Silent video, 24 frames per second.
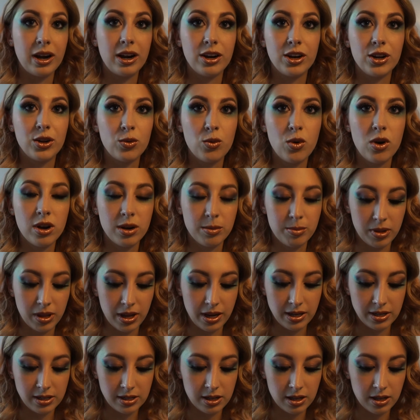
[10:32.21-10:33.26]
you want to
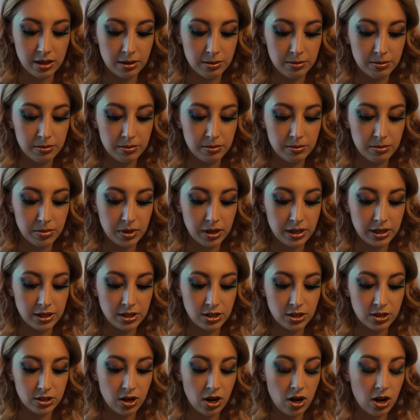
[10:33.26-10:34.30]
place them.
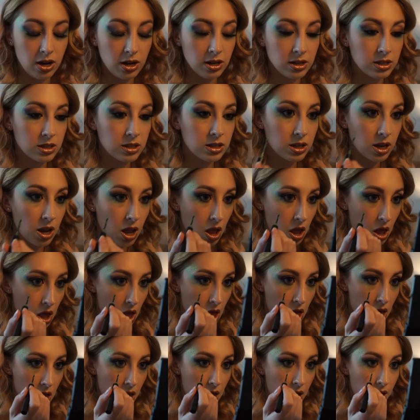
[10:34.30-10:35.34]
Place your dots.
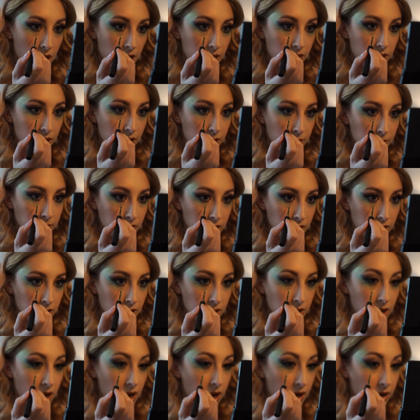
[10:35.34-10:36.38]
And then I'm
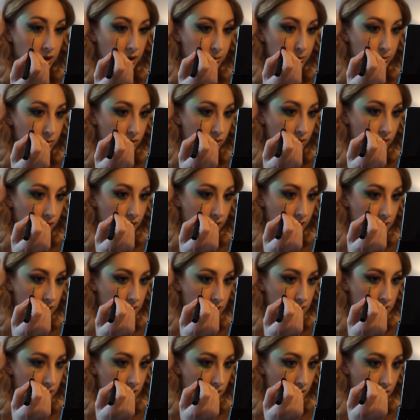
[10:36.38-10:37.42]
gonna kind of bring
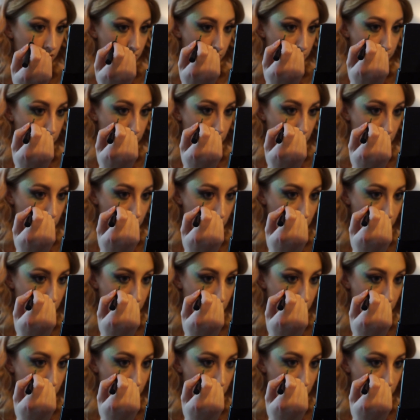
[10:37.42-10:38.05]
some